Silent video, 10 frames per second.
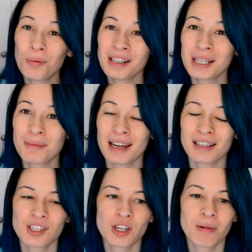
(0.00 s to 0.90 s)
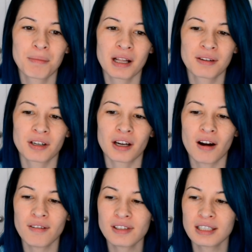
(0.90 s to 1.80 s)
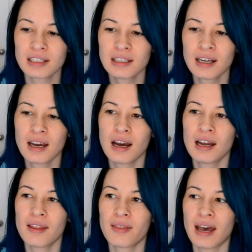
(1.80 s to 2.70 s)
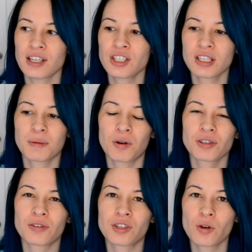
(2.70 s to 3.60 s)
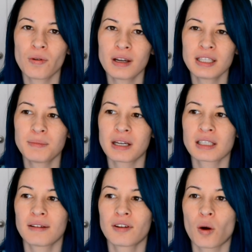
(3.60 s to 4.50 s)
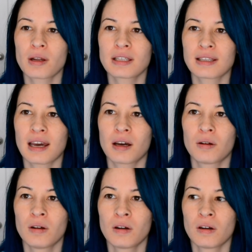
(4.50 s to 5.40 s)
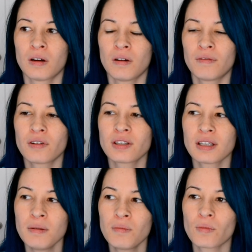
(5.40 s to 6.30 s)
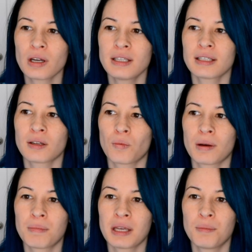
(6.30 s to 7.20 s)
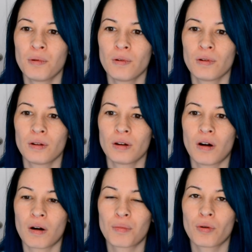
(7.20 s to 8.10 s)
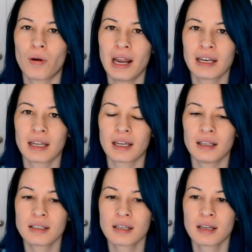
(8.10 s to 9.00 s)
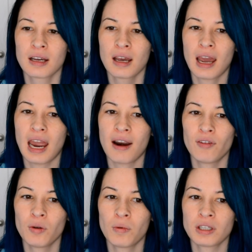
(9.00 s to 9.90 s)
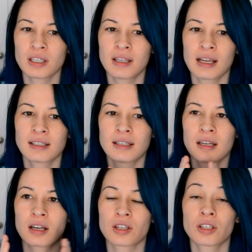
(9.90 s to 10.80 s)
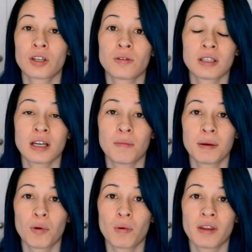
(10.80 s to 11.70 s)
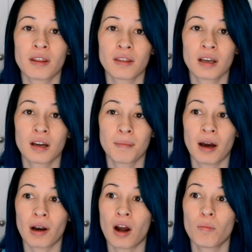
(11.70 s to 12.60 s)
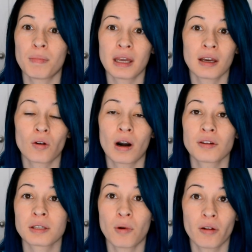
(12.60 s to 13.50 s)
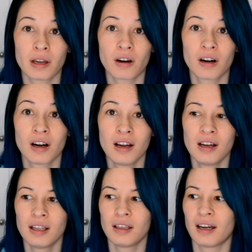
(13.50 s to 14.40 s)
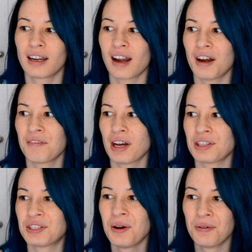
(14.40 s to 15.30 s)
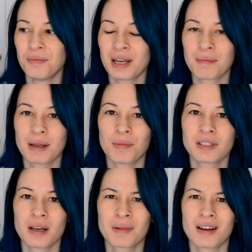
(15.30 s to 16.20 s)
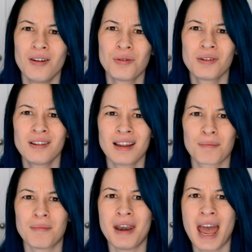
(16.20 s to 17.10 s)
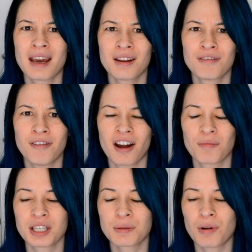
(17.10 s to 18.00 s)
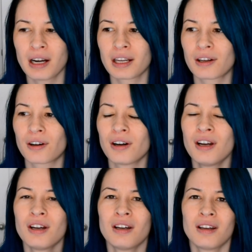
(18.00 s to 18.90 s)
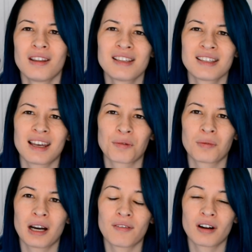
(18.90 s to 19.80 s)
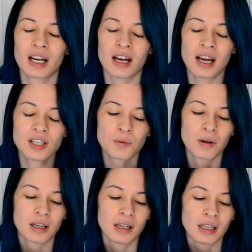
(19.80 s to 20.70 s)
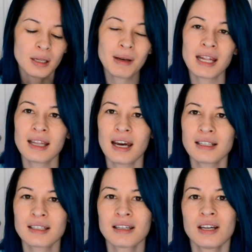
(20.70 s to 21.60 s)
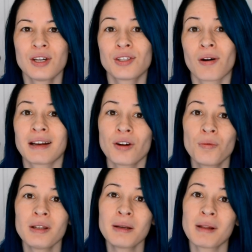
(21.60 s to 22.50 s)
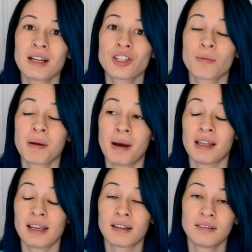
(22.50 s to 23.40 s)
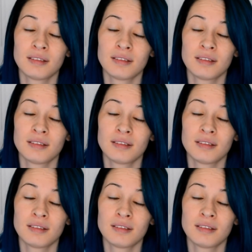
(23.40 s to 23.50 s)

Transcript: really plan to show my belly very often. That's just a personal choice because I've noticed that for some reason when people are pregnant, everyone just thinks it's an excuse to tell people what they think about how big or how small they are. Like I've had so many people tell me, oh, you look like negative five months pregnant or this and that and whatever. And I just want to eliminate that. So I don't really plan to show my belly